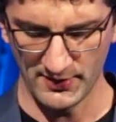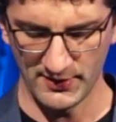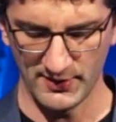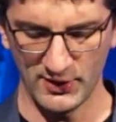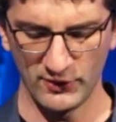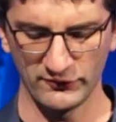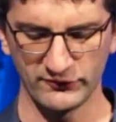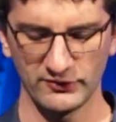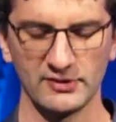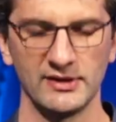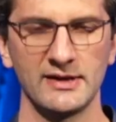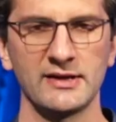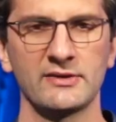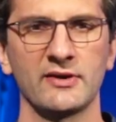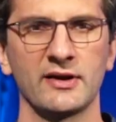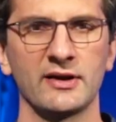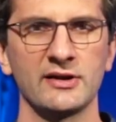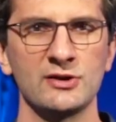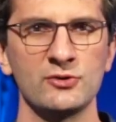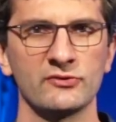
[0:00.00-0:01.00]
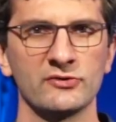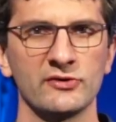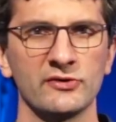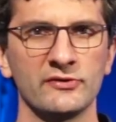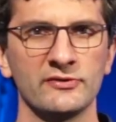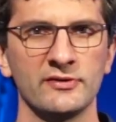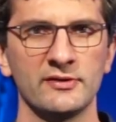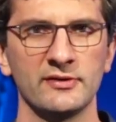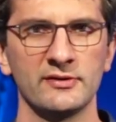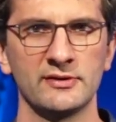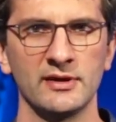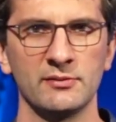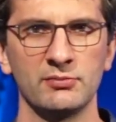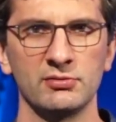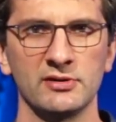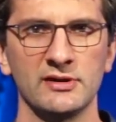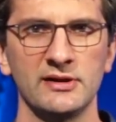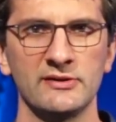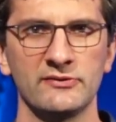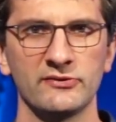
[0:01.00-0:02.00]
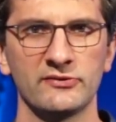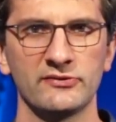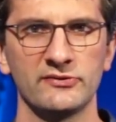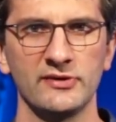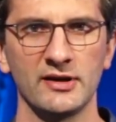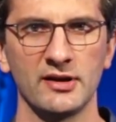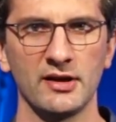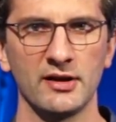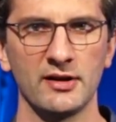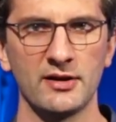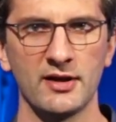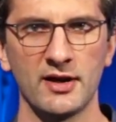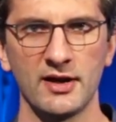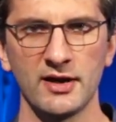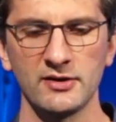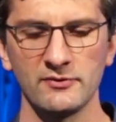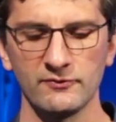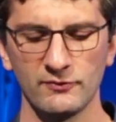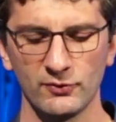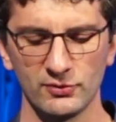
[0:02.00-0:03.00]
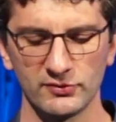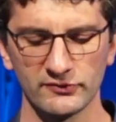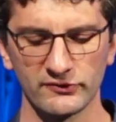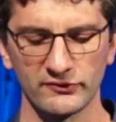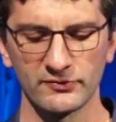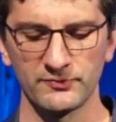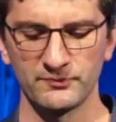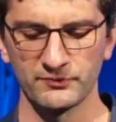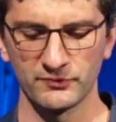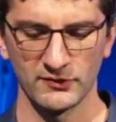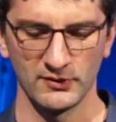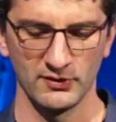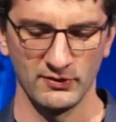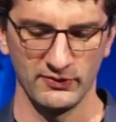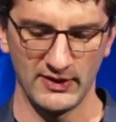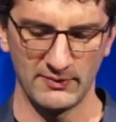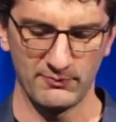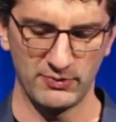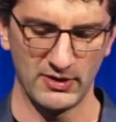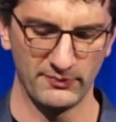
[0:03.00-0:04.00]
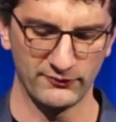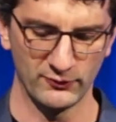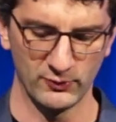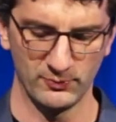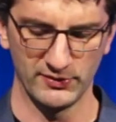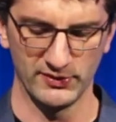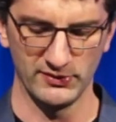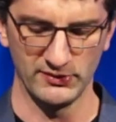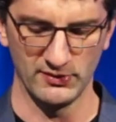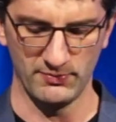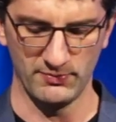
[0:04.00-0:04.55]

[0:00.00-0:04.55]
I also like that it uses AA's instead of 9 volts. That pops open in